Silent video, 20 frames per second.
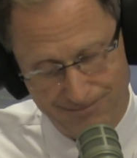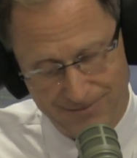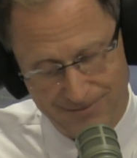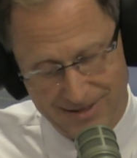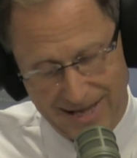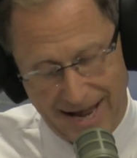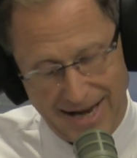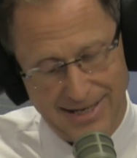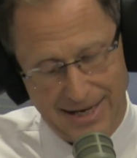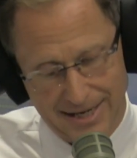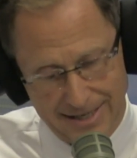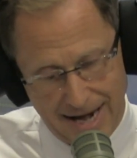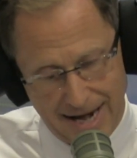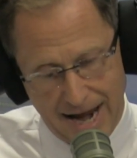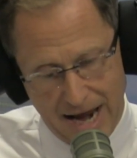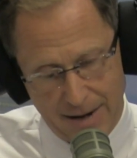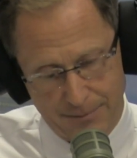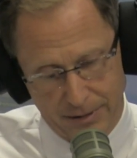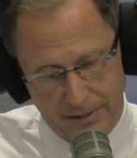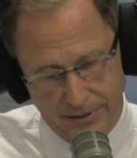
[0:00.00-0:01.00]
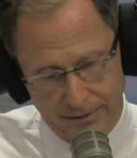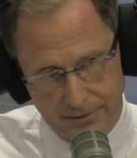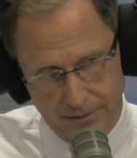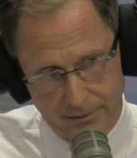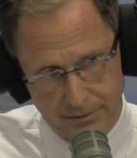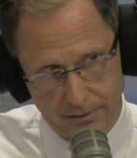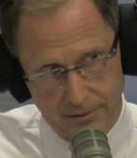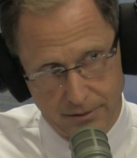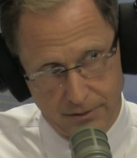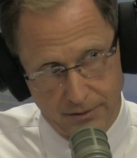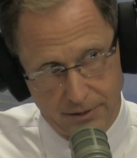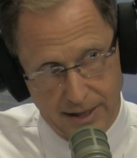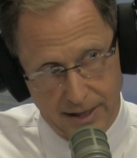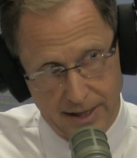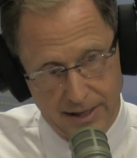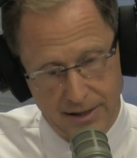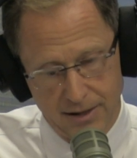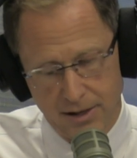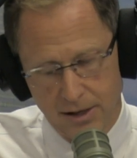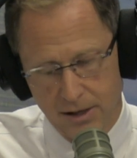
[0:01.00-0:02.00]
that didn't happen,
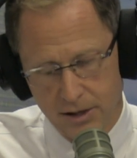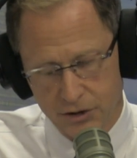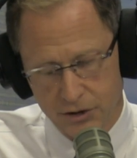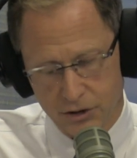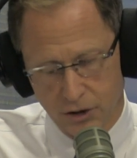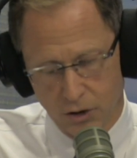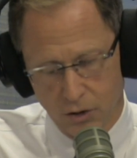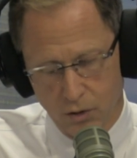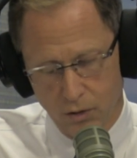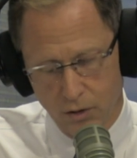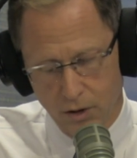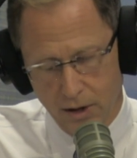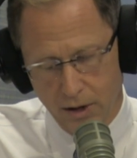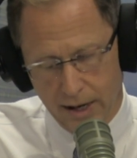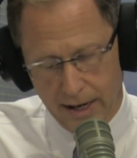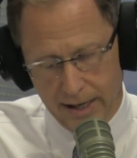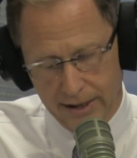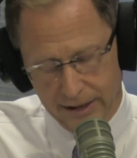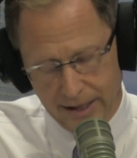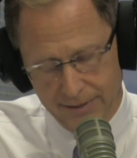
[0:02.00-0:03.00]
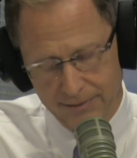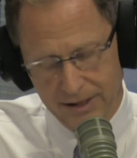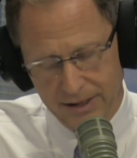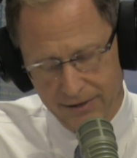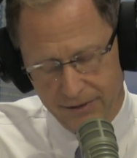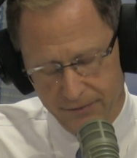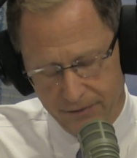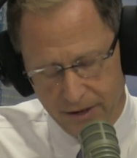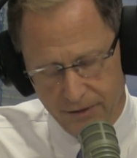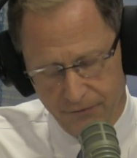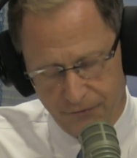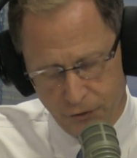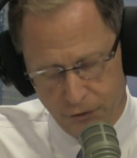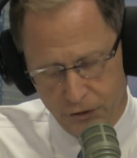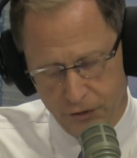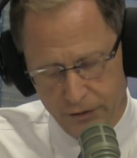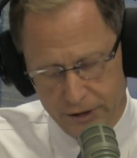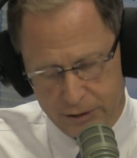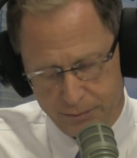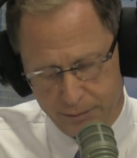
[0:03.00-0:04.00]
okay? So, and let me
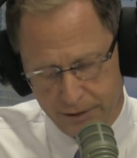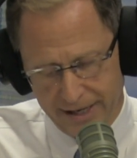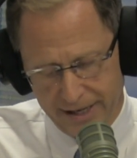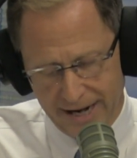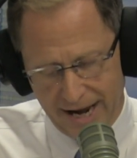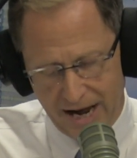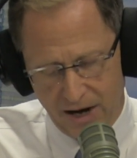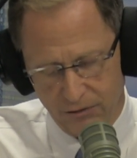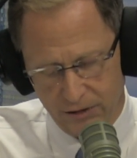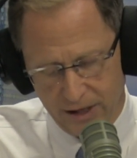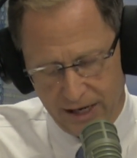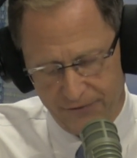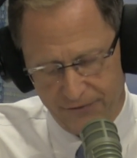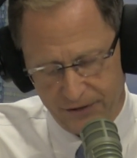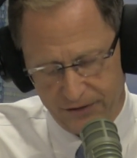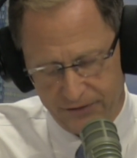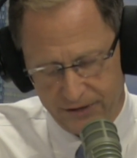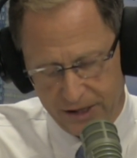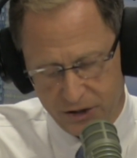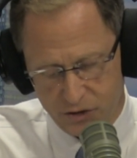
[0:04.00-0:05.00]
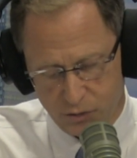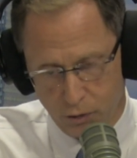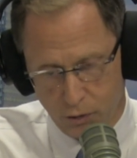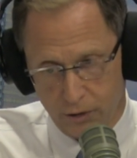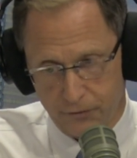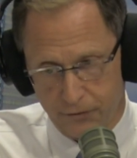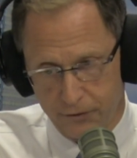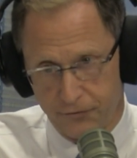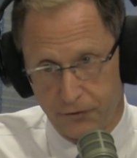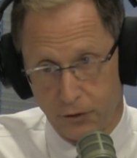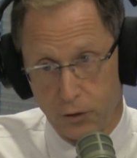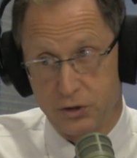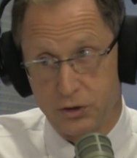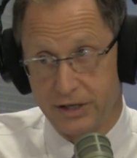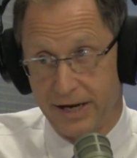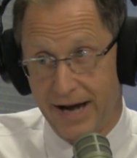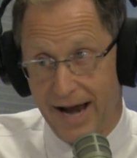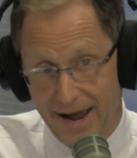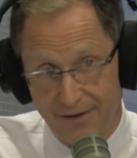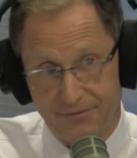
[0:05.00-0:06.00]
further explain how life estates work for folks
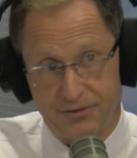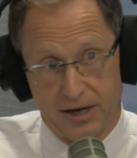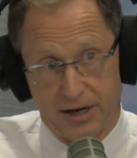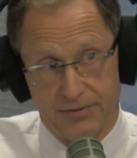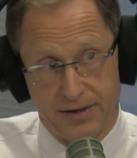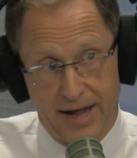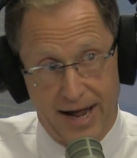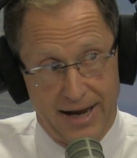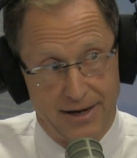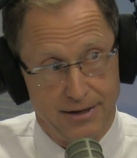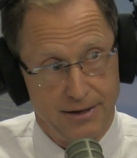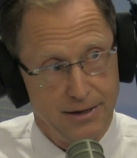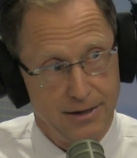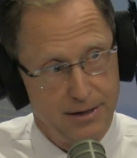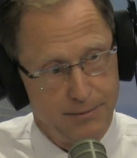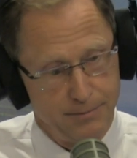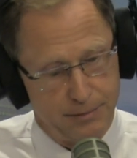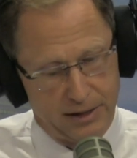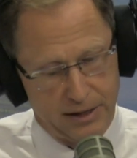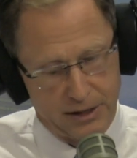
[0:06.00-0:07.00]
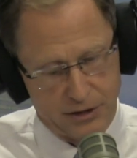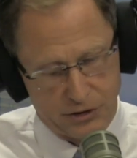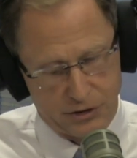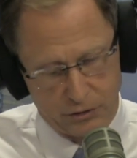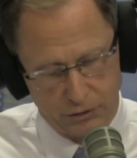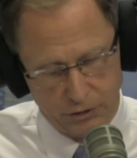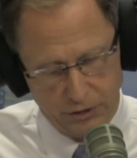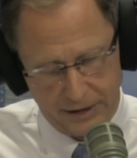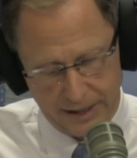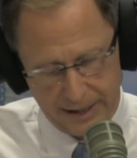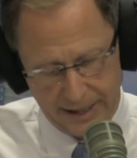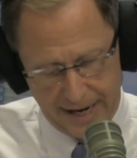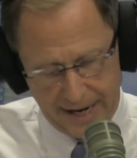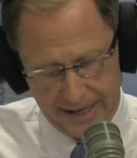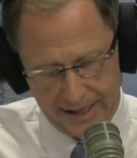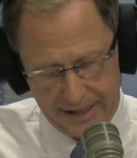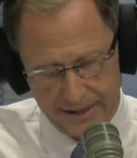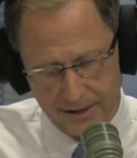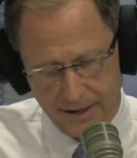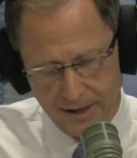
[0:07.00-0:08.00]
that have done that, because they're looking at
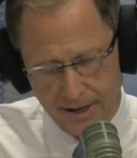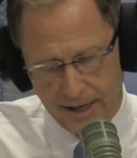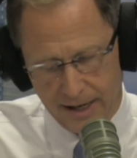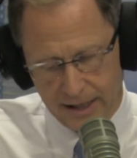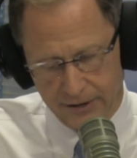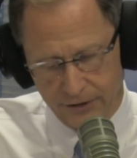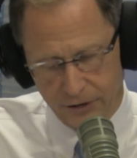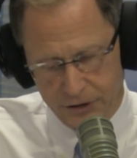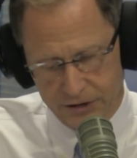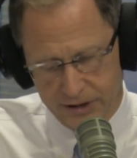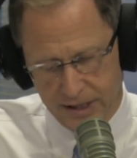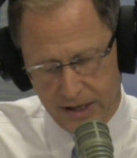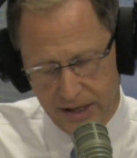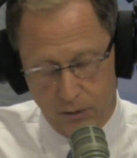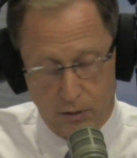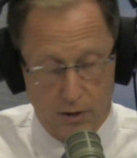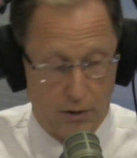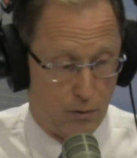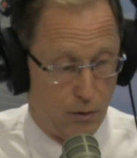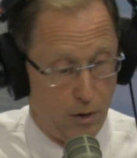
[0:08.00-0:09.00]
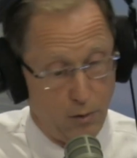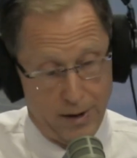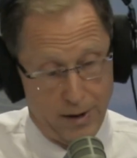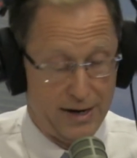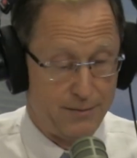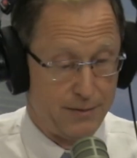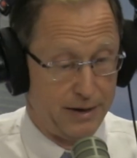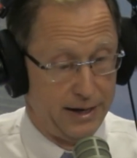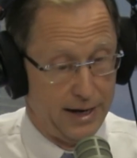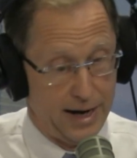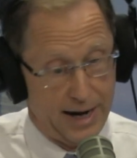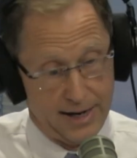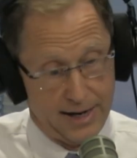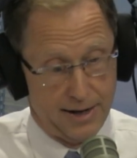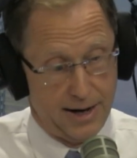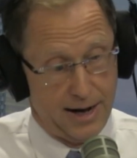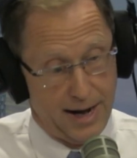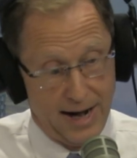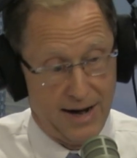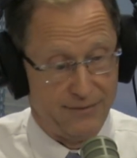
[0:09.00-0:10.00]
it and they're saying, well, wait a minute, I
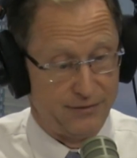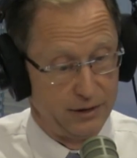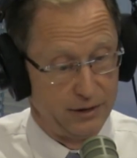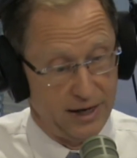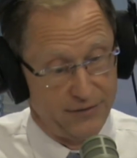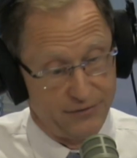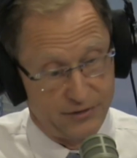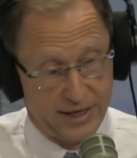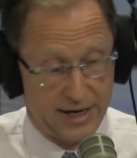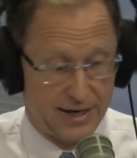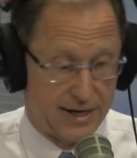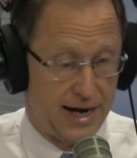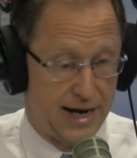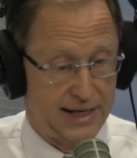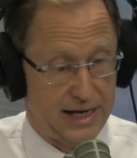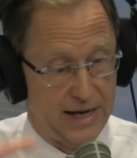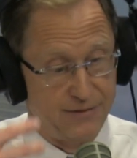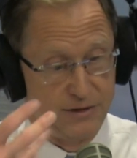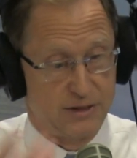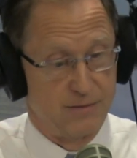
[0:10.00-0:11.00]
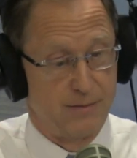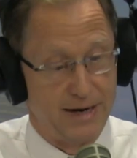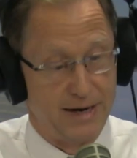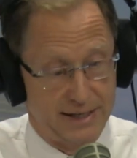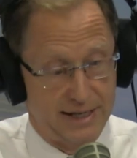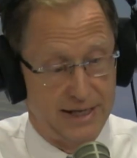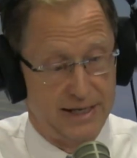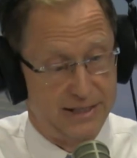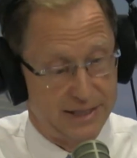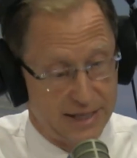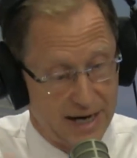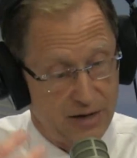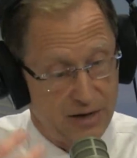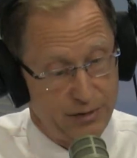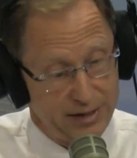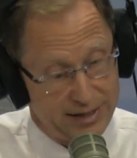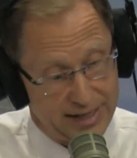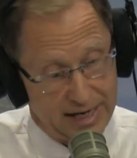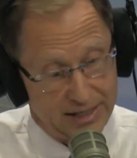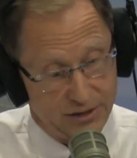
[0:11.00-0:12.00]
have a life estate and I gave it to my kids and I
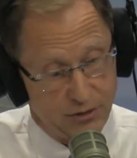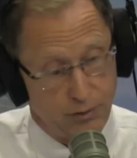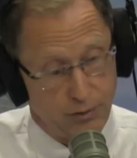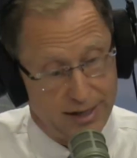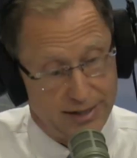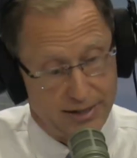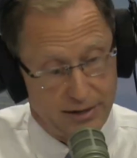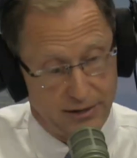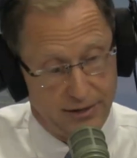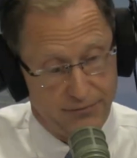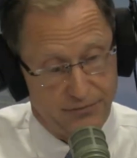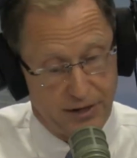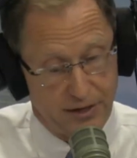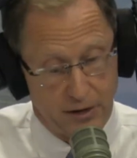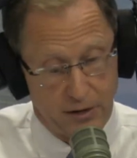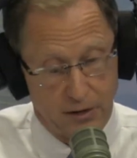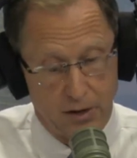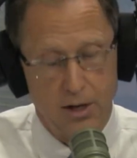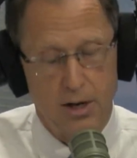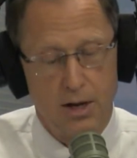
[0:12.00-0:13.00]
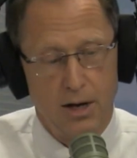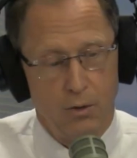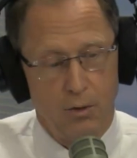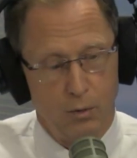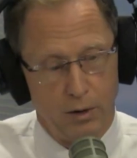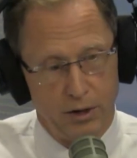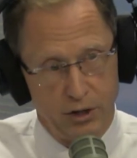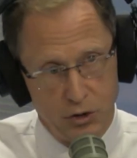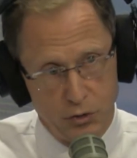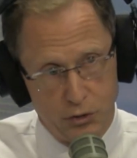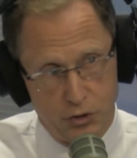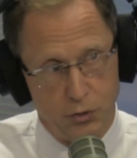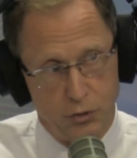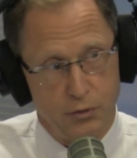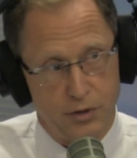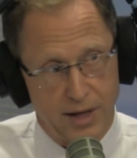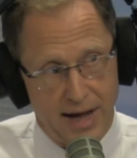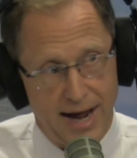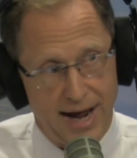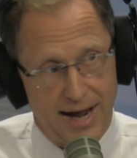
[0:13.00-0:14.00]
retain the right to live there. When you do
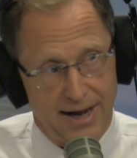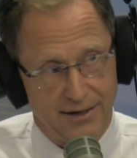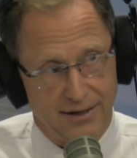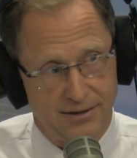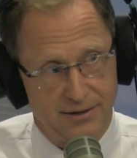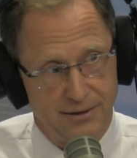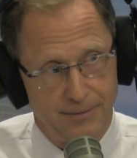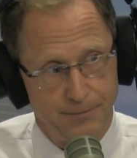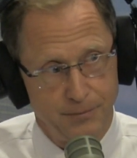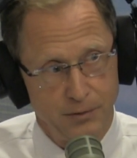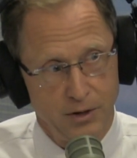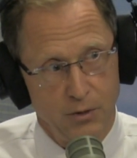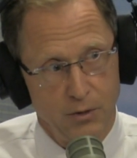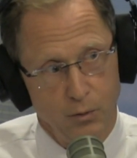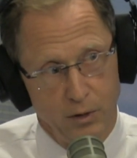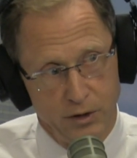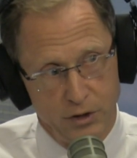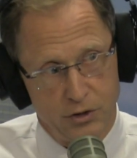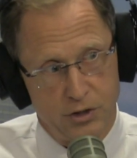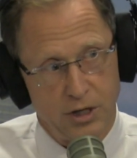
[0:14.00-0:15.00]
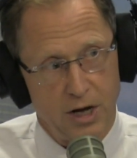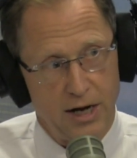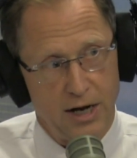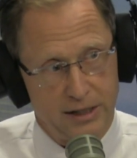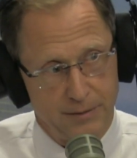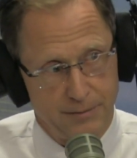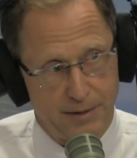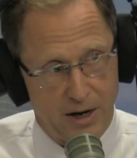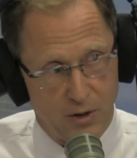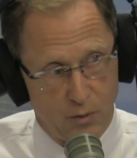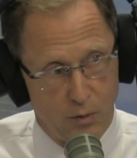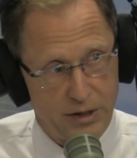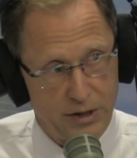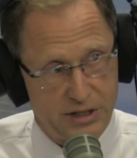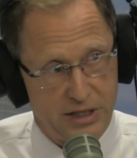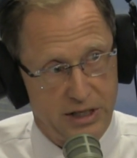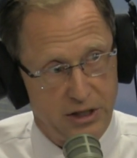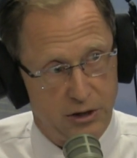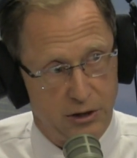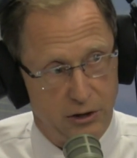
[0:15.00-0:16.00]
that, when you talk about
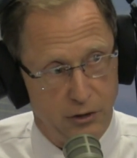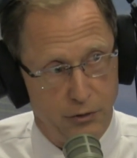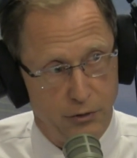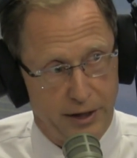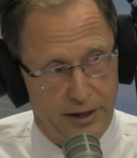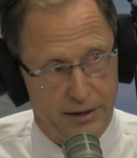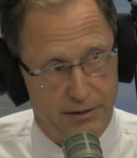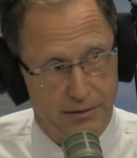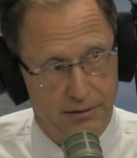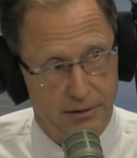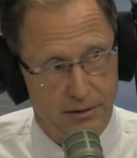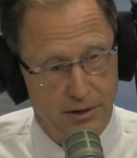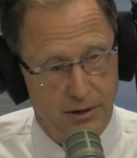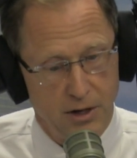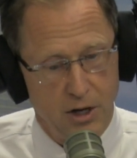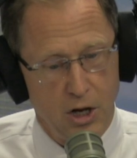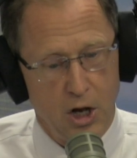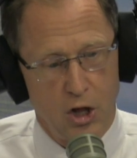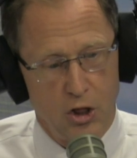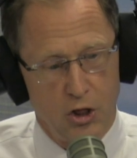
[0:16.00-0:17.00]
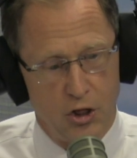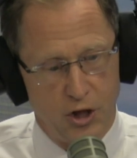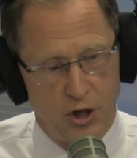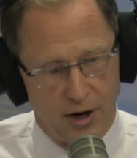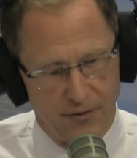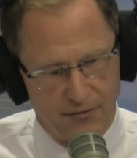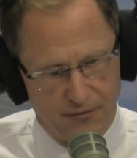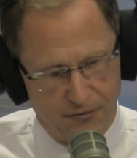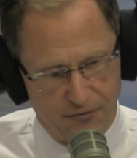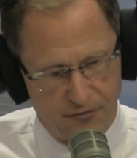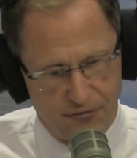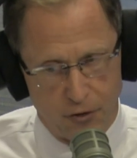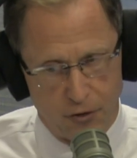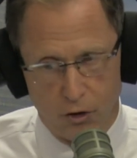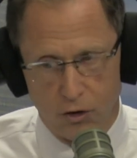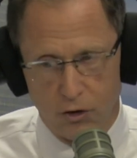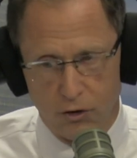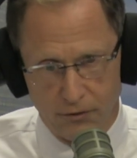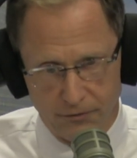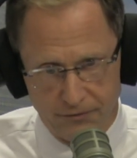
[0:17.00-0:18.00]
what's included, the
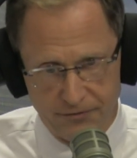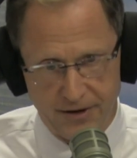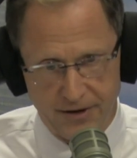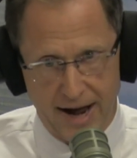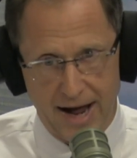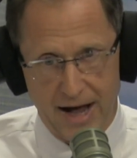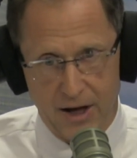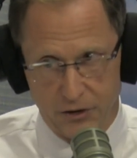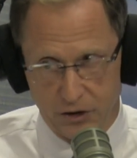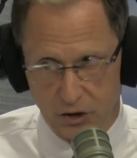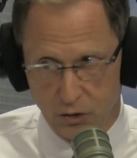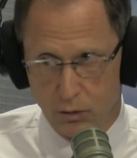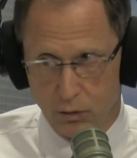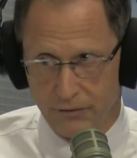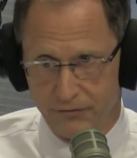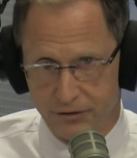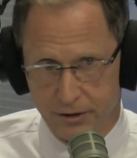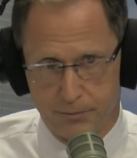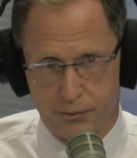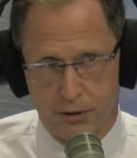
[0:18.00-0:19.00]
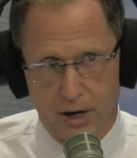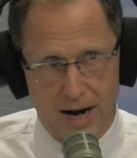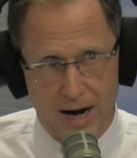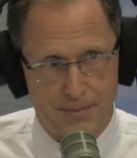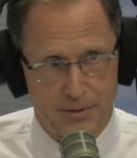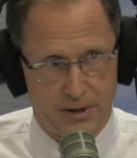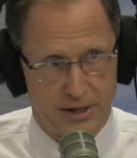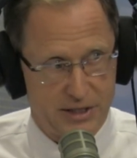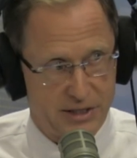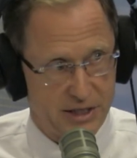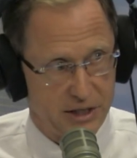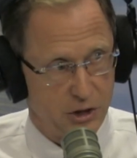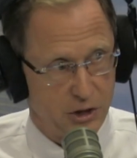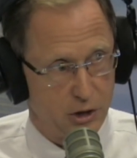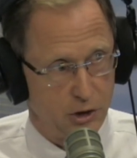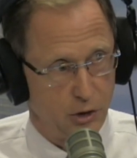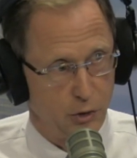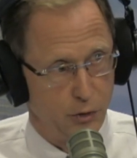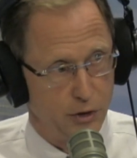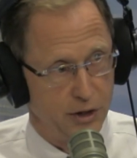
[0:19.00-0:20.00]
full value of the property is
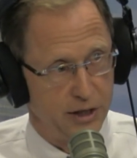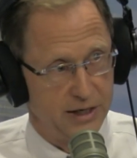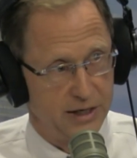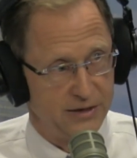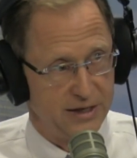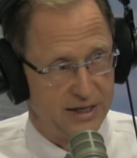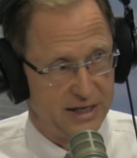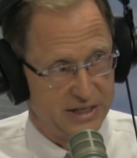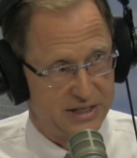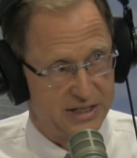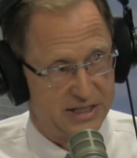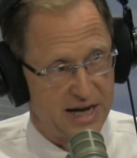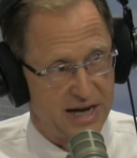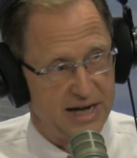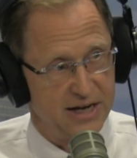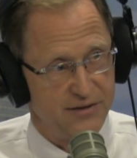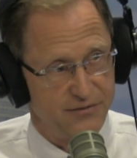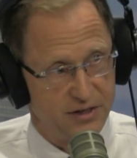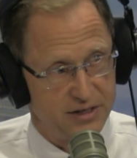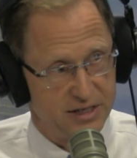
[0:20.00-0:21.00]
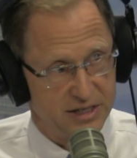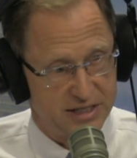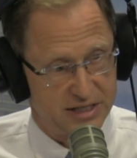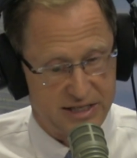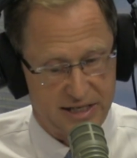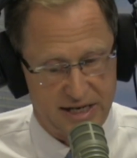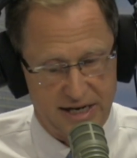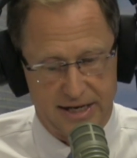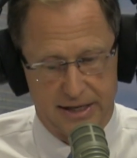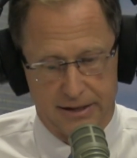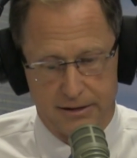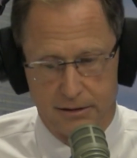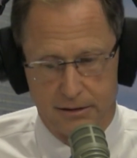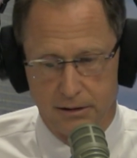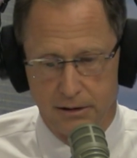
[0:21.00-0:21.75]
included in the estate of the decedent,